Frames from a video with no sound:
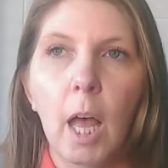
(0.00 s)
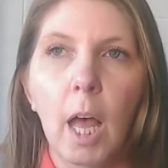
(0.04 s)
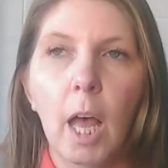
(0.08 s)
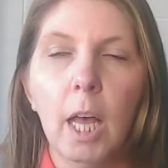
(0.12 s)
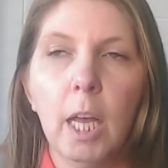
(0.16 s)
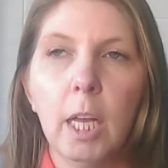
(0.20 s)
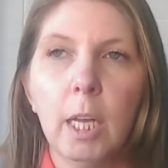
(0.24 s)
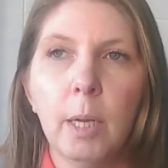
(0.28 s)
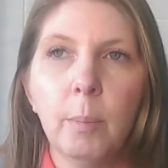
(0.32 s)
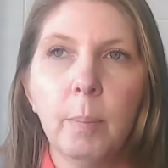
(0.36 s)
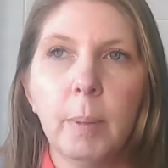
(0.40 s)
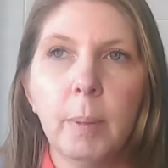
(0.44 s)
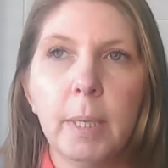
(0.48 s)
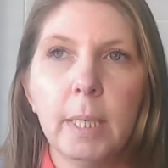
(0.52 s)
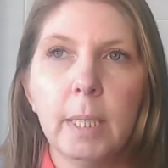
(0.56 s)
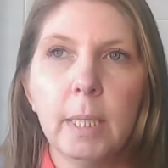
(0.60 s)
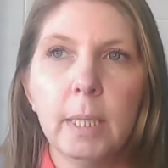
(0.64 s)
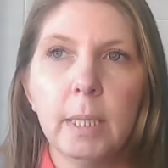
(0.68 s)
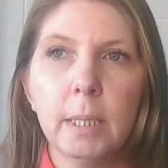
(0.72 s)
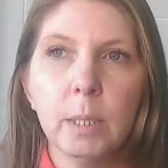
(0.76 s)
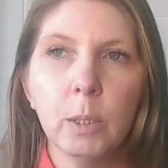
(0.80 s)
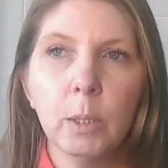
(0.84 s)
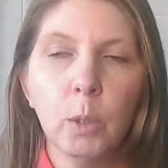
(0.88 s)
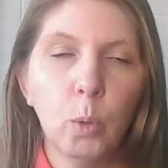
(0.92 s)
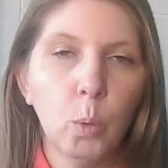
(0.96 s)

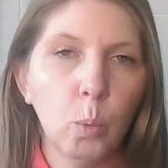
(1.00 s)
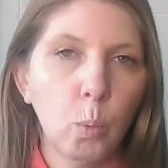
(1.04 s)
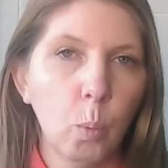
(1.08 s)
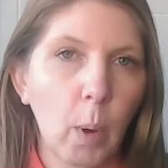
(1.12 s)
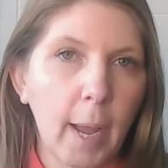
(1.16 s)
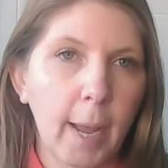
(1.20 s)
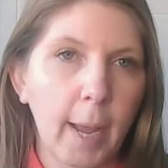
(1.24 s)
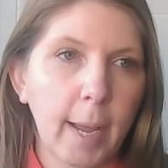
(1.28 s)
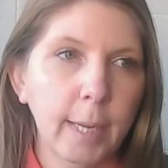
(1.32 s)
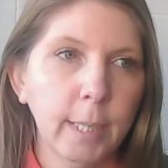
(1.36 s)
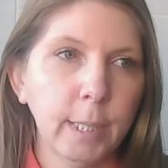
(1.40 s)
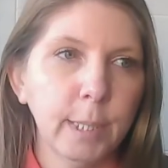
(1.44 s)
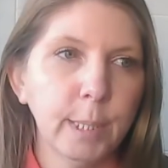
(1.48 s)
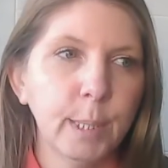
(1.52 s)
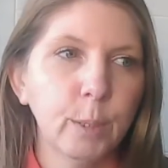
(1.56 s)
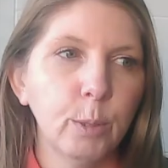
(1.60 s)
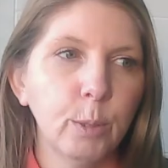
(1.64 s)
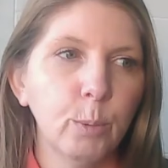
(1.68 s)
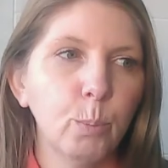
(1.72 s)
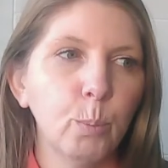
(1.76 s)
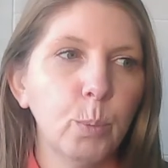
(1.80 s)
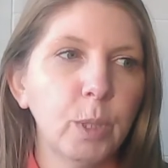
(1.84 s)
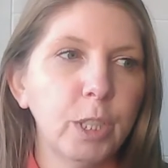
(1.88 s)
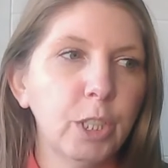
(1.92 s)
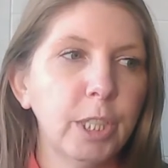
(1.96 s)
And it's called WAGGS,
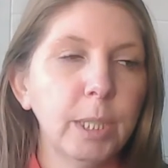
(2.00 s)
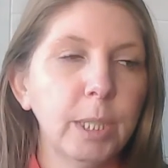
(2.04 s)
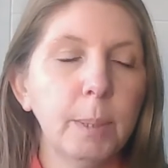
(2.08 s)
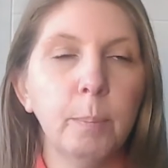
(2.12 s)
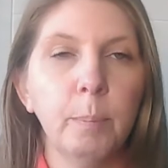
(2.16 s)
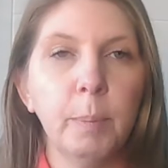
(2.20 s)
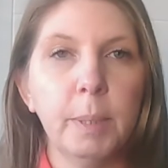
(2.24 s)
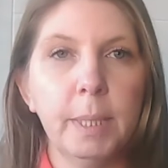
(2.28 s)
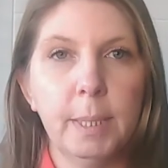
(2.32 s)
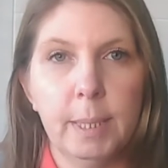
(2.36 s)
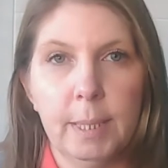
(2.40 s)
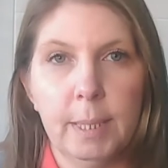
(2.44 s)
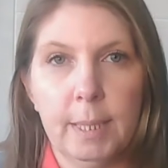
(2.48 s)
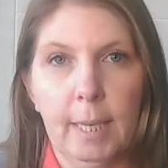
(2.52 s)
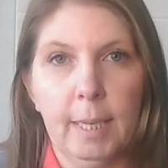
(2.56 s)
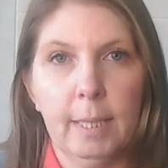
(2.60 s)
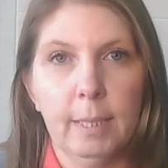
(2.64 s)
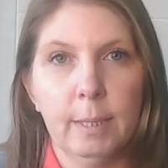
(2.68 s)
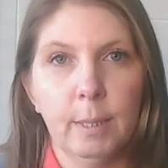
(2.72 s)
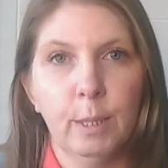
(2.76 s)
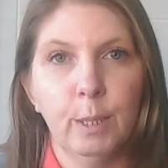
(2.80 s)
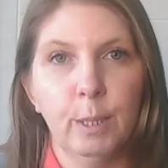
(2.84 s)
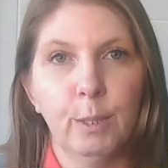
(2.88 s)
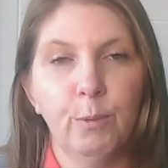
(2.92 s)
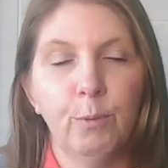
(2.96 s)
which simply
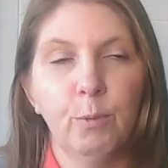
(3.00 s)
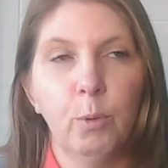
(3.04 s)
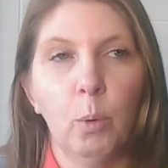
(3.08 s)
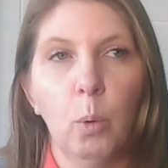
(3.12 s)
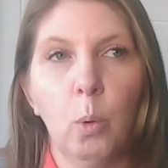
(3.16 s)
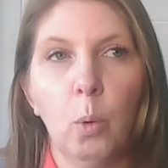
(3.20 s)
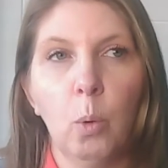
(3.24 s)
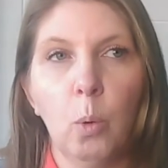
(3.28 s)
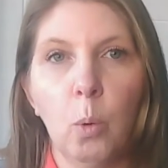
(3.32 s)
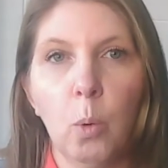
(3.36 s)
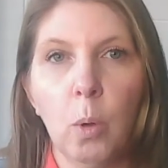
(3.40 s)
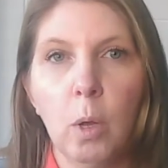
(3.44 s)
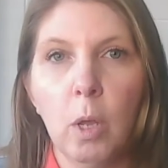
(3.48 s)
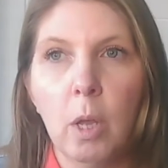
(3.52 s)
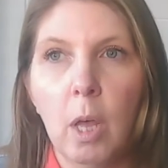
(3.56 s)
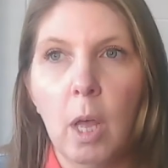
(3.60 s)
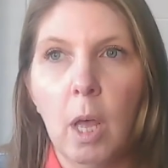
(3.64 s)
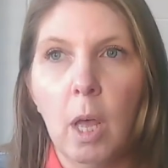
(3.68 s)
stands for